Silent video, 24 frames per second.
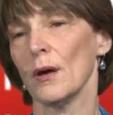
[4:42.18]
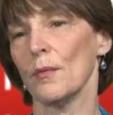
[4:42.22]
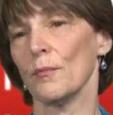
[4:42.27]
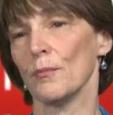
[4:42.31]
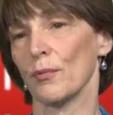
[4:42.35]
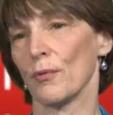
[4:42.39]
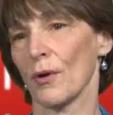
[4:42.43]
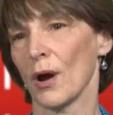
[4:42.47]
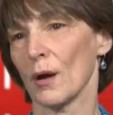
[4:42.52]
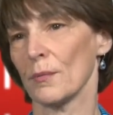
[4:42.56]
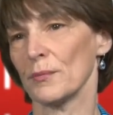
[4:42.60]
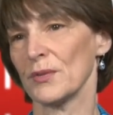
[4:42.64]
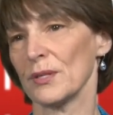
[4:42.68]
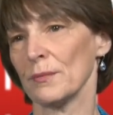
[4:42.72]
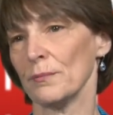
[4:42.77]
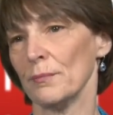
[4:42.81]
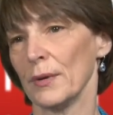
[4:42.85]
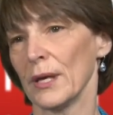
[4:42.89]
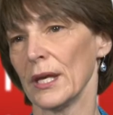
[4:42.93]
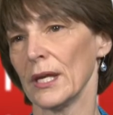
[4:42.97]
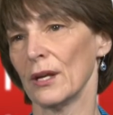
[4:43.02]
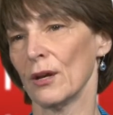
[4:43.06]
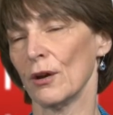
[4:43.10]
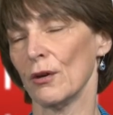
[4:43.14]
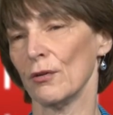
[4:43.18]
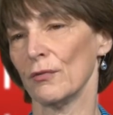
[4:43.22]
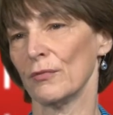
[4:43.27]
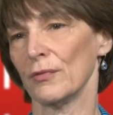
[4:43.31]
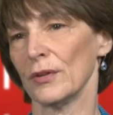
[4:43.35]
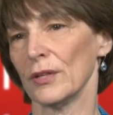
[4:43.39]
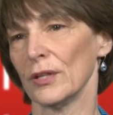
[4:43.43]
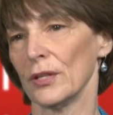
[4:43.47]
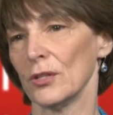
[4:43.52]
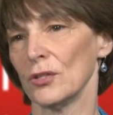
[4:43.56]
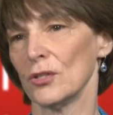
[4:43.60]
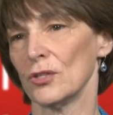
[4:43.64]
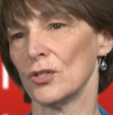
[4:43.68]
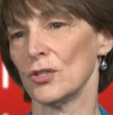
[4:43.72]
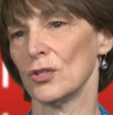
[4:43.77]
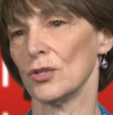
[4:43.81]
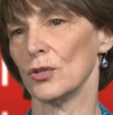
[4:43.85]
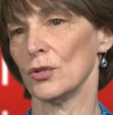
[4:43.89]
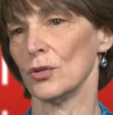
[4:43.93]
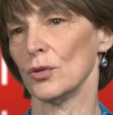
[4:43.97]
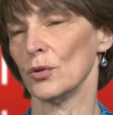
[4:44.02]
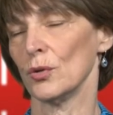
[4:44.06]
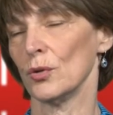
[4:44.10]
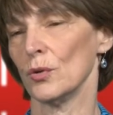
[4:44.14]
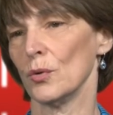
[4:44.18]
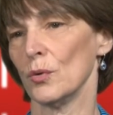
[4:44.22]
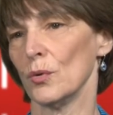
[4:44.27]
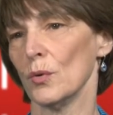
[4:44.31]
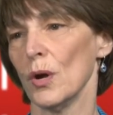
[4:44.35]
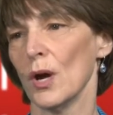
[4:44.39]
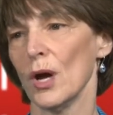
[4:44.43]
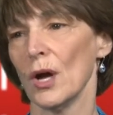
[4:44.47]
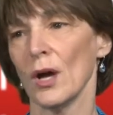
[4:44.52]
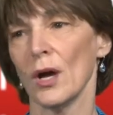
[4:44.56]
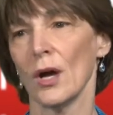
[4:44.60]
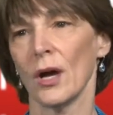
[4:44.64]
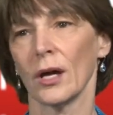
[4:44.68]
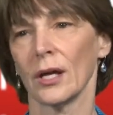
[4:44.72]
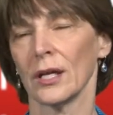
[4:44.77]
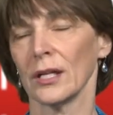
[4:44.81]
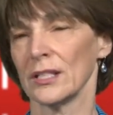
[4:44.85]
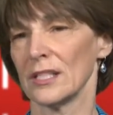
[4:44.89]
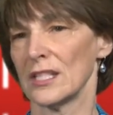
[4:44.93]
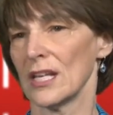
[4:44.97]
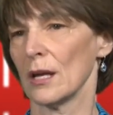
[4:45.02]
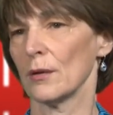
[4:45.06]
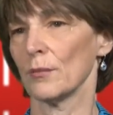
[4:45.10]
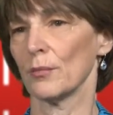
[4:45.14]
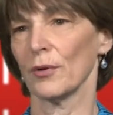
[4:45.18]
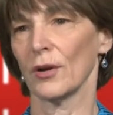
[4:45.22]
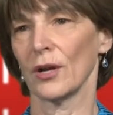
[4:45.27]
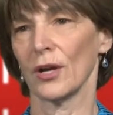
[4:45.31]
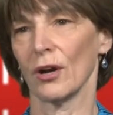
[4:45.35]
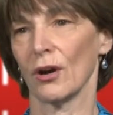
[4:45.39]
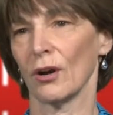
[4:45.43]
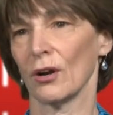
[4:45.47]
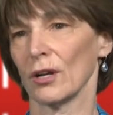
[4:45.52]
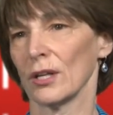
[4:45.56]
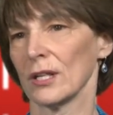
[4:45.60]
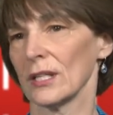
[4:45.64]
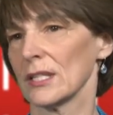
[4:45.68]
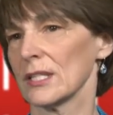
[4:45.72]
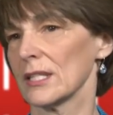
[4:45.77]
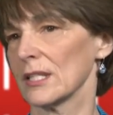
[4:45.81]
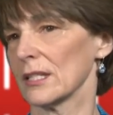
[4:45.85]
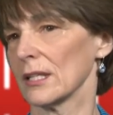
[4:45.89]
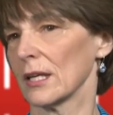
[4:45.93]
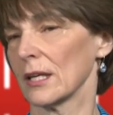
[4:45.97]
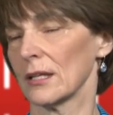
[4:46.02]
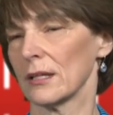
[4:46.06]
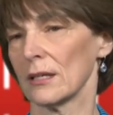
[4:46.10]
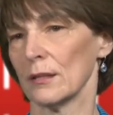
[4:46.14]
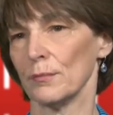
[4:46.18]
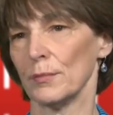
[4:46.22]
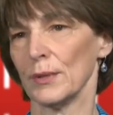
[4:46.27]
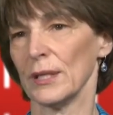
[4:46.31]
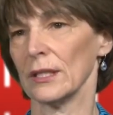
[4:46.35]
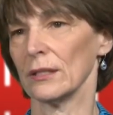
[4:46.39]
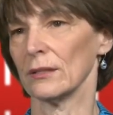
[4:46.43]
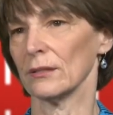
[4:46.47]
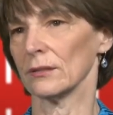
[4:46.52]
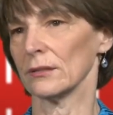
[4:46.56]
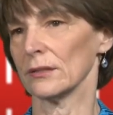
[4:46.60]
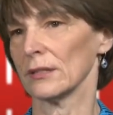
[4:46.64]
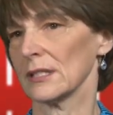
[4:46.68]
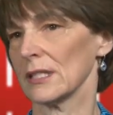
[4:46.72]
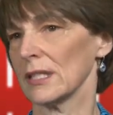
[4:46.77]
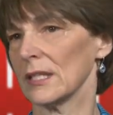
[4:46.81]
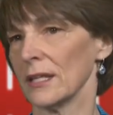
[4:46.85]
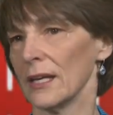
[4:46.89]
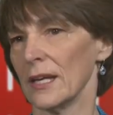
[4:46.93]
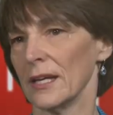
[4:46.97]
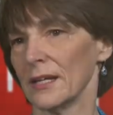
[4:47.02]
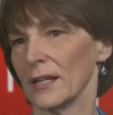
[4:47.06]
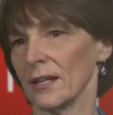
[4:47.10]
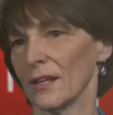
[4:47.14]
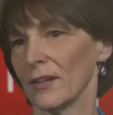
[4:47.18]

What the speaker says: Brahms and Beethoven to contemporary artists like the Beatles and